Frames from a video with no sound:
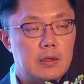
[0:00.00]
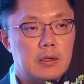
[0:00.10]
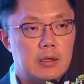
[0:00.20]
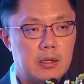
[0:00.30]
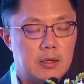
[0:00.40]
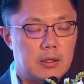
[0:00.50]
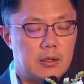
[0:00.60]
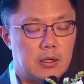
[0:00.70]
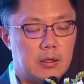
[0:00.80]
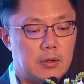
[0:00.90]

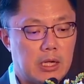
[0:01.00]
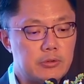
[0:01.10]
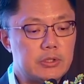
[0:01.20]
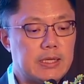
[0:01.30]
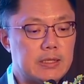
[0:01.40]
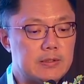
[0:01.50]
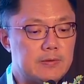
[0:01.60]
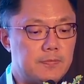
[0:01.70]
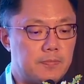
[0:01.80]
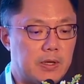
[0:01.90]

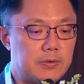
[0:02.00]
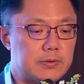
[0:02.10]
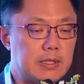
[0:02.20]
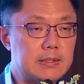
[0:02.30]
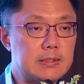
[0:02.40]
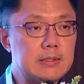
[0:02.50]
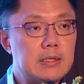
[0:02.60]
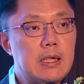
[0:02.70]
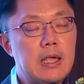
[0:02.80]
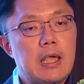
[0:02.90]
culture-negative peritonitis.
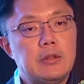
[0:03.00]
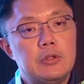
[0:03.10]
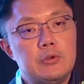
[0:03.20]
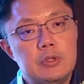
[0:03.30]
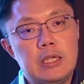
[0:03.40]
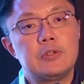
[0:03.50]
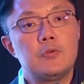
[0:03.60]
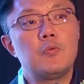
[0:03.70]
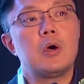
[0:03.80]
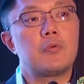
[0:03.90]
And you need to
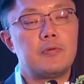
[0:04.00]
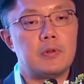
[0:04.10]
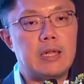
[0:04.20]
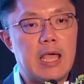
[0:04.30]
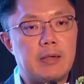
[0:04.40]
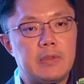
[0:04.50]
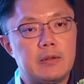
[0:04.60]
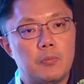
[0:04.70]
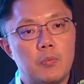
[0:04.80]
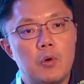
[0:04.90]
work with your lab that
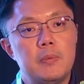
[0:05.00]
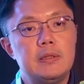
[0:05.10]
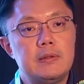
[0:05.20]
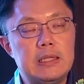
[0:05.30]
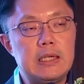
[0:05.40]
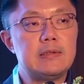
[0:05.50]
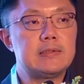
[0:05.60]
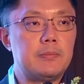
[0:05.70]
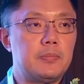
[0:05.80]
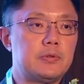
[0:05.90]
the moment these
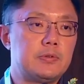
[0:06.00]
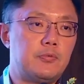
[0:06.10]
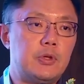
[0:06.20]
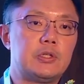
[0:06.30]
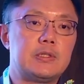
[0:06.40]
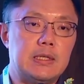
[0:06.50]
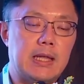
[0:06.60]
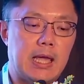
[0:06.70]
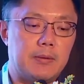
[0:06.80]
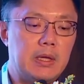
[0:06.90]
samples reaches the
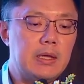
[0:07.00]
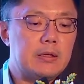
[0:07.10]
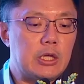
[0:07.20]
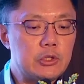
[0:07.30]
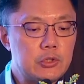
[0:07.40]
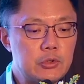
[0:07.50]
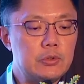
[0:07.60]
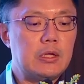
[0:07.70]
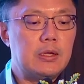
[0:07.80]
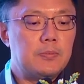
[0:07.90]
lab, they
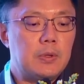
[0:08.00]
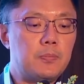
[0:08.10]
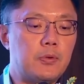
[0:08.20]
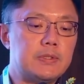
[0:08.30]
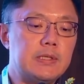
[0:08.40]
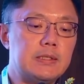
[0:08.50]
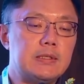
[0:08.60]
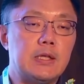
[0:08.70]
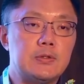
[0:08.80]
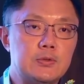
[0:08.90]
should be processed
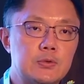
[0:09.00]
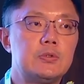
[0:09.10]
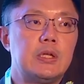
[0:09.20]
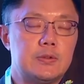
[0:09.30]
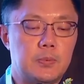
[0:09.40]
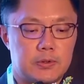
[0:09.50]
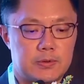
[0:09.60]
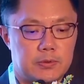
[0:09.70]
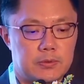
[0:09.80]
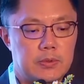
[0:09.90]
as soon as
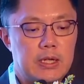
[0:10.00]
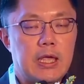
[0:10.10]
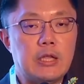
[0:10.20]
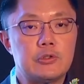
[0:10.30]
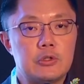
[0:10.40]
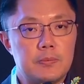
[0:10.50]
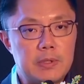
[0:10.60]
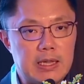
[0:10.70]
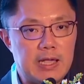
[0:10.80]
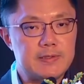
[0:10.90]
possible and should not be
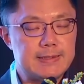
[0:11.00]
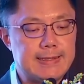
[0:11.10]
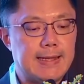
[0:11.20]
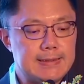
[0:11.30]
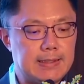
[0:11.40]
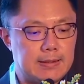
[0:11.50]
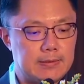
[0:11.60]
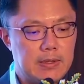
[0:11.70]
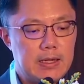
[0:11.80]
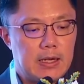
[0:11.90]
left standing.
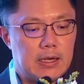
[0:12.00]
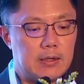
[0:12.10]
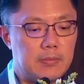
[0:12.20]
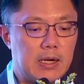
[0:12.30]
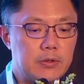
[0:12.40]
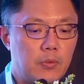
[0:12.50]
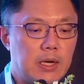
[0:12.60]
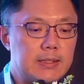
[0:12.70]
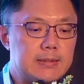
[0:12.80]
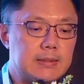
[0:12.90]

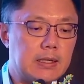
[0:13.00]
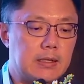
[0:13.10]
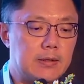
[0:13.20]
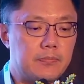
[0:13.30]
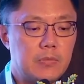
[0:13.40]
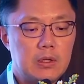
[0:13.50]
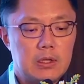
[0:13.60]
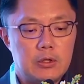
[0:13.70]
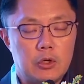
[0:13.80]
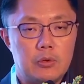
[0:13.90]
Otherwise,
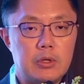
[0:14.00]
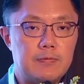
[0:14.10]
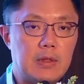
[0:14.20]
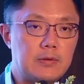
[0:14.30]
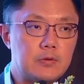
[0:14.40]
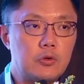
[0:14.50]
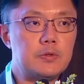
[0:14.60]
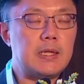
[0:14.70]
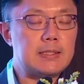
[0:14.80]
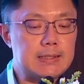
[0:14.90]
if there's going to
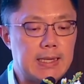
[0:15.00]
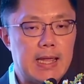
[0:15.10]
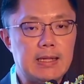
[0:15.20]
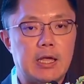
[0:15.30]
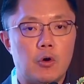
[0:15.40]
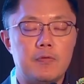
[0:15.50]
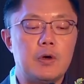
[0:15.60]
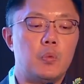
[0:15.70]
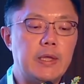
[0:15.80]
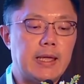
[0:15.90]
be a delay, like over a
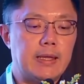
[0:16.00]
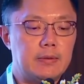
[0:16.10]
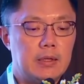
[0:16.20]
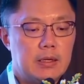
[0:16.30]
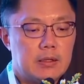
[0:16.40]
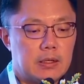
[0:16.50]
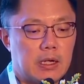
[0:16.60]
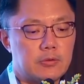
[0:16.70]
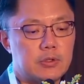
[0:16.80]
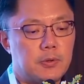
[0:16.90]
weekend, the
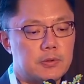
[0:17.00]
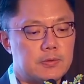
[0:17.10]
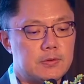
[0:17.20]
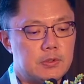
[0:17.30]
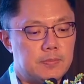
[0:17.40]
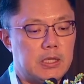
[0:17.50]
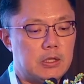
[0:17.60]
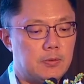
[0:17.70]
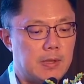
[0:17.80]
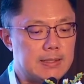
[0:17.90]
culture bottles should be
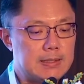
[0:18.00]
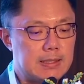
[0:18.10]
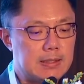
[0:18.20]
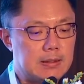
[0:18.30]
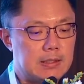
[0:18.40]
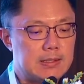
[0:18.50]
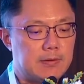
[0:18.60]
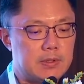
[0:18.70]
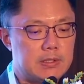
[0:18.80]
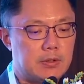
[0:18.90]
incubated at
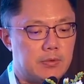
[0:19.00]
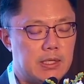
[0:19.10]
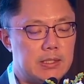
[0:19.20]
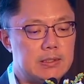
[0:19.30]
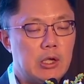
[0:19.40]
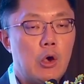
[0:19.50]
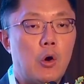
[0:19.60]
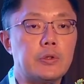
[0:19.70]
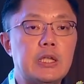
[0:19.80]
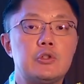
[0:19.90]
37 degrees,
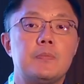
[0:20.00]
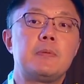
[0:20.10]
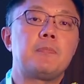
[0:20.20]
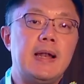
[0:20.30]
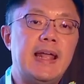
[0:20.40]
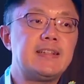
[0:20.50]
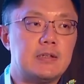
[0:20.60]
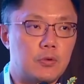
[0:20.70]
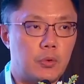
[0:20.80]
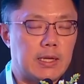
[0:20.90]
or they should be
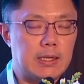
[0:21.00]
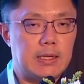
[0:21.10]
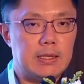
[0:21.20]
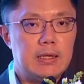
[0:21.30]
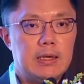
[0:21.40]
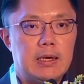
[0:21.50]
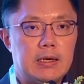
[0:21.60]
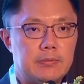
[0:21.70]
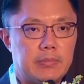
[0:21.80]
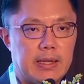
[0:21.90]
plated quickly
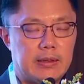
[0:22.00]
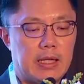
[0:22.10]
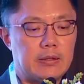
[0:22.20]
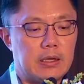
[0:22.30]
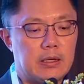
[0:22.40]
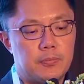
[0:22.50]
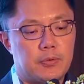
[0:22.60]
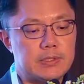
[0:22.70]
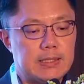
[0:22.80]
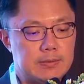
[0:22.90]
and then
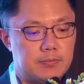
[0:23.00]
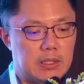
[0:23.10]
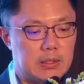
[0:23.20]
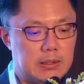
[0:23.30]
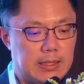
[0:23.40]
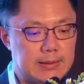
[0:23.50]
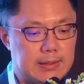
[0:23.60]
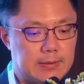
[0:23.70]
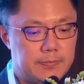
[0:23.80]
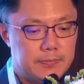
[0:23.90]
processed later.